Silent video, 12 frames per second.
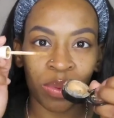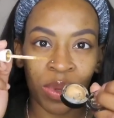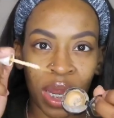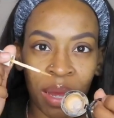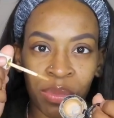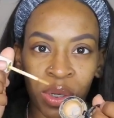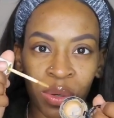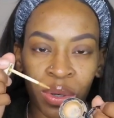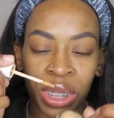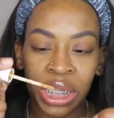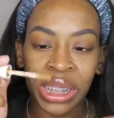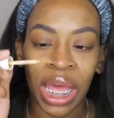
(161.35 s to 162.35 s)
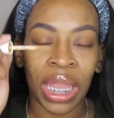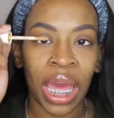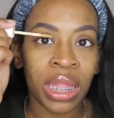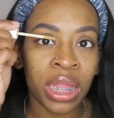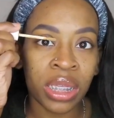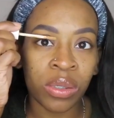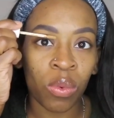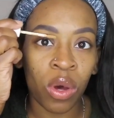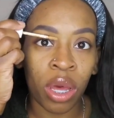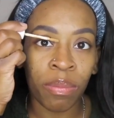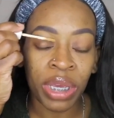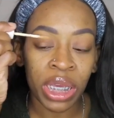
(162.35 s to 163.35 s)
What I'm doing is I like this
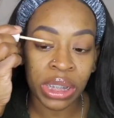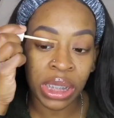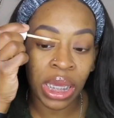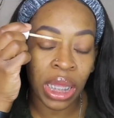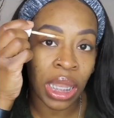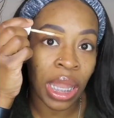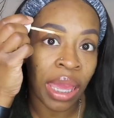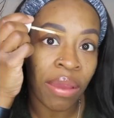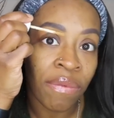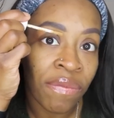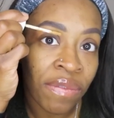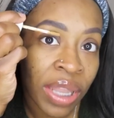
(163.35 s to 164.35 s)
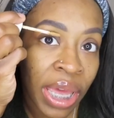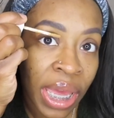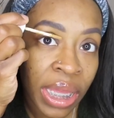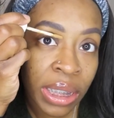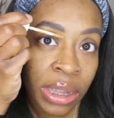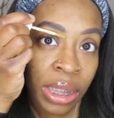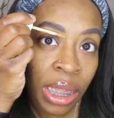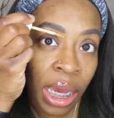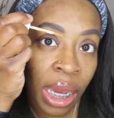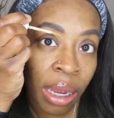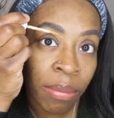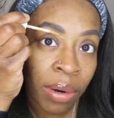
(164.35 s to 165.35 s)
wand because it can lay flat to the
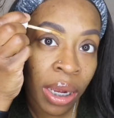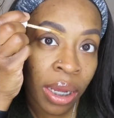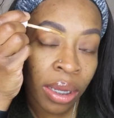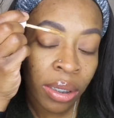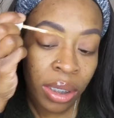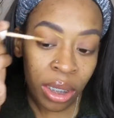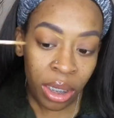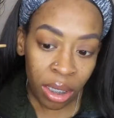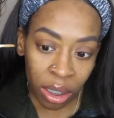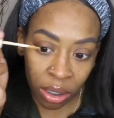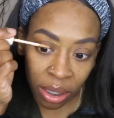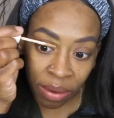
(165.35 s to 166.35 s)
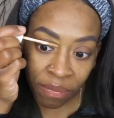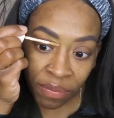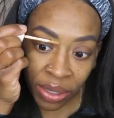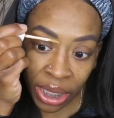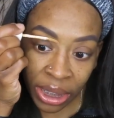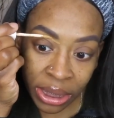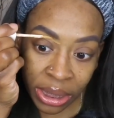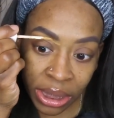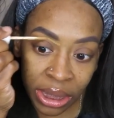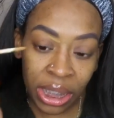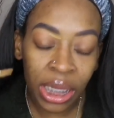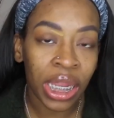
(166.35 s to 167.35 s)
eyebrow or flat to the
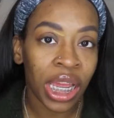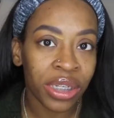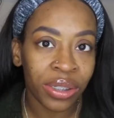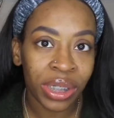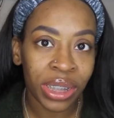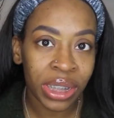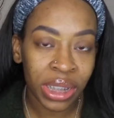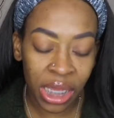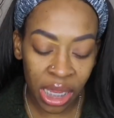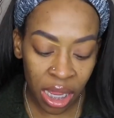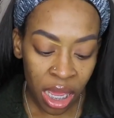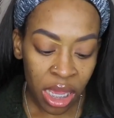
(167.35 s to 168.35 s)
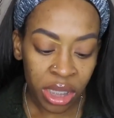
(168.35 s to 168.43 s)
skin, as you can see.